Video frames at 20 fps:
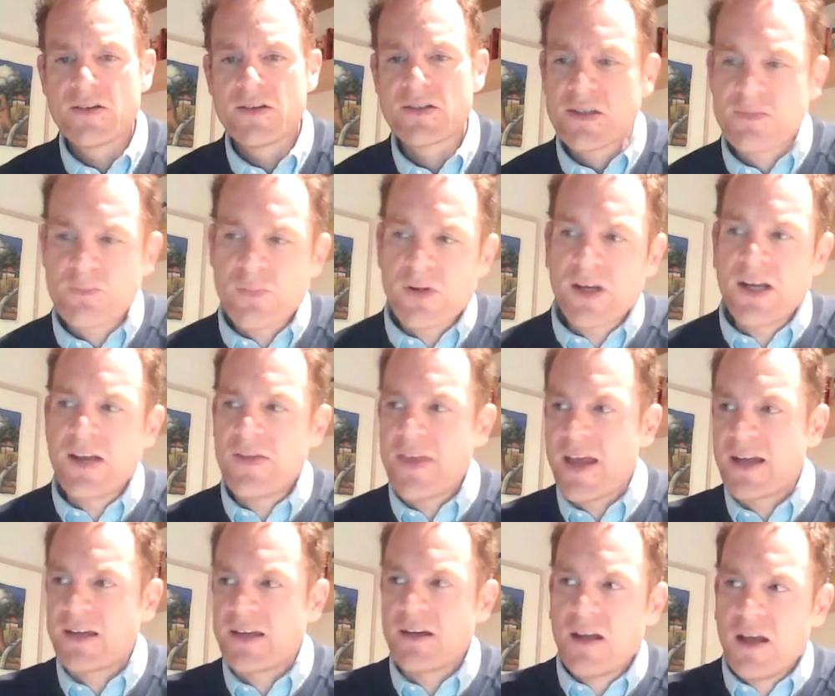Just bring in
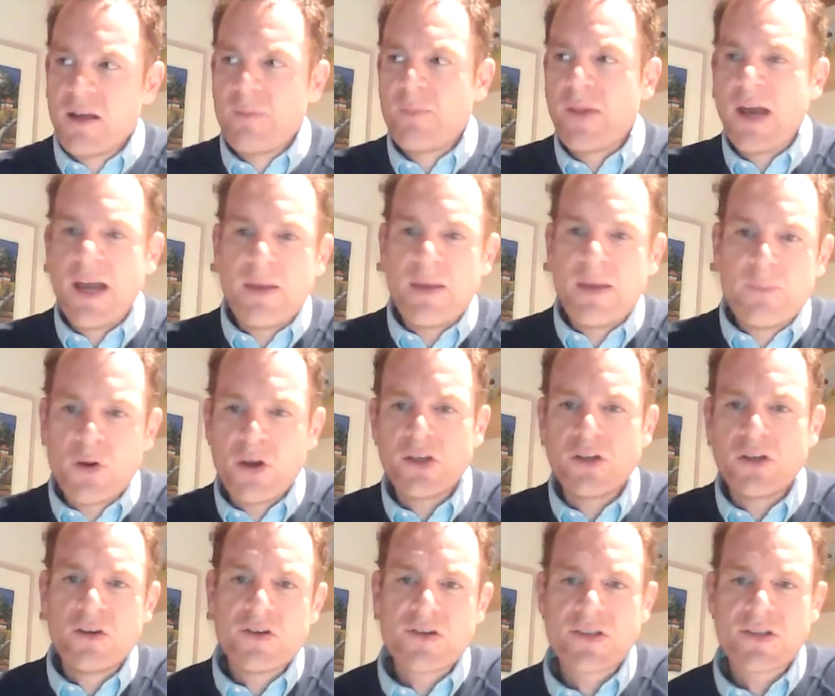that
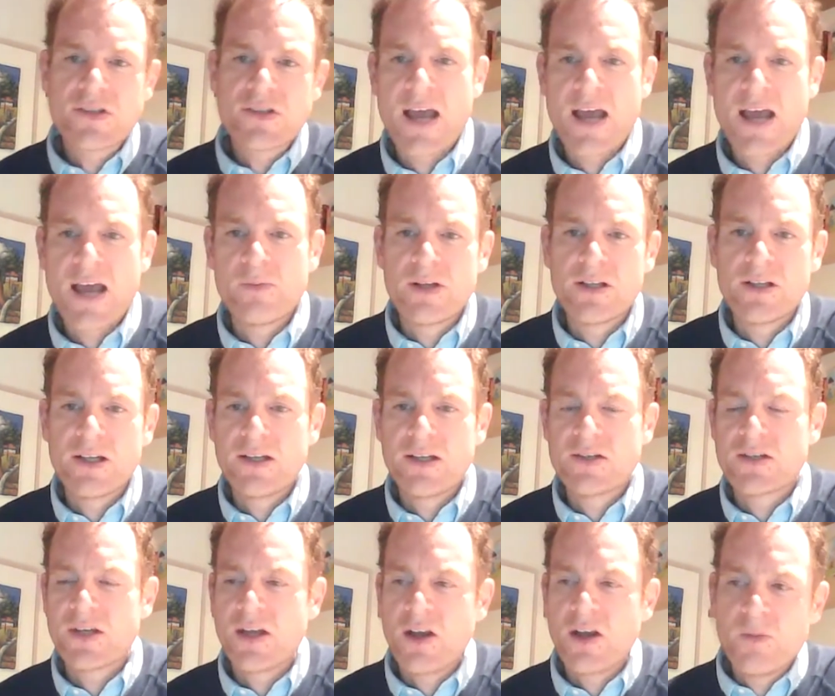pay-per-use capability
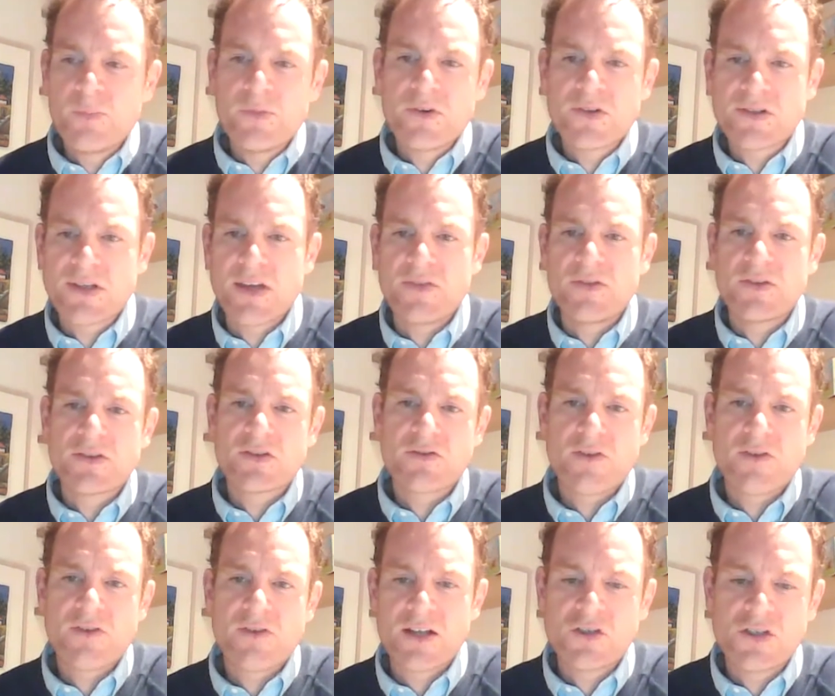to help you set the
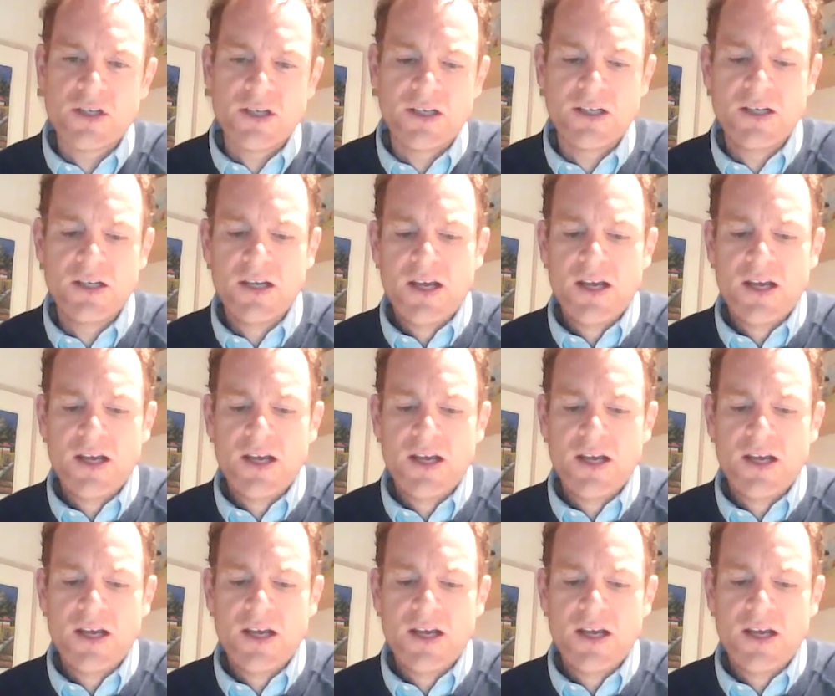strategy